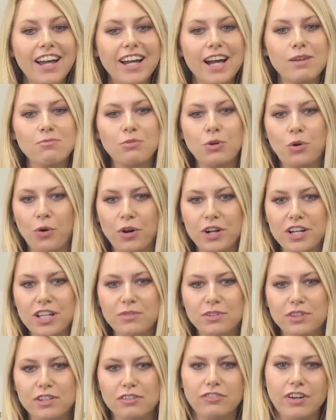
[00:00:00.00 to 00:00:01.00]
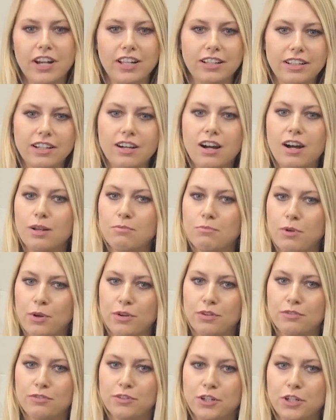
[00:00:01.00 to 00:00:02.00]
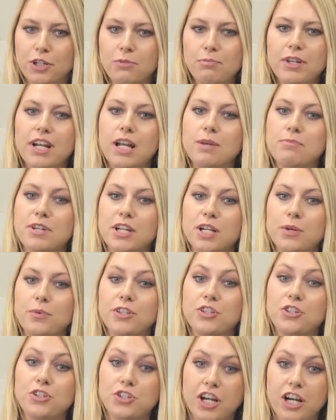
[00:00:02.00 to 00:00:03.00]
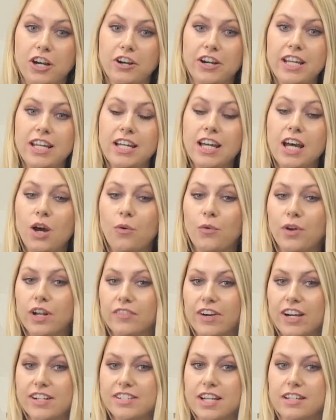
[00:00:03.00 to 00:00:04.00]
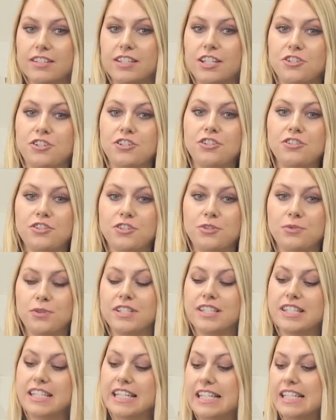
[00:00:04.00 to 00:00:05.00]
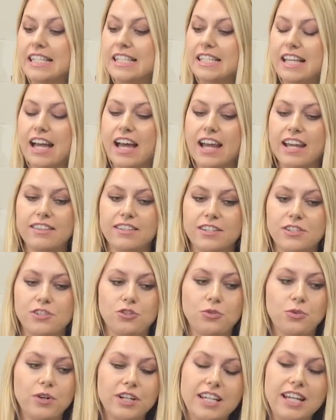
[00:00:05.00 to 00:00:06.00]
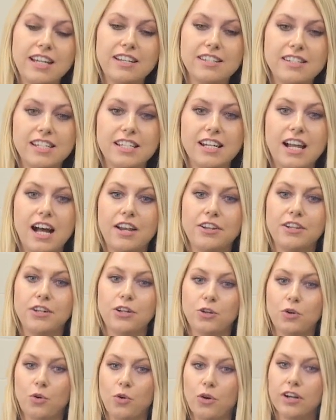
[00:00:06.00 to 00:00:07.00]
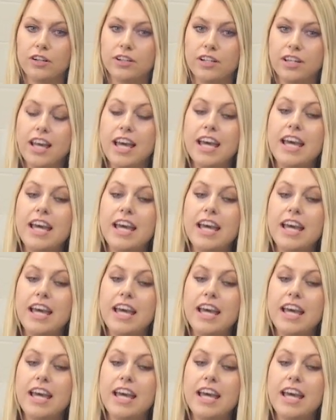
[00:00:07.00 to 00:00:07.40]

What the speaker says: Hi, I'm Courtney with the Leta Automotive Group, and I'm here with Jerry, one of our technicians who is inside this 2018 Honda Accord.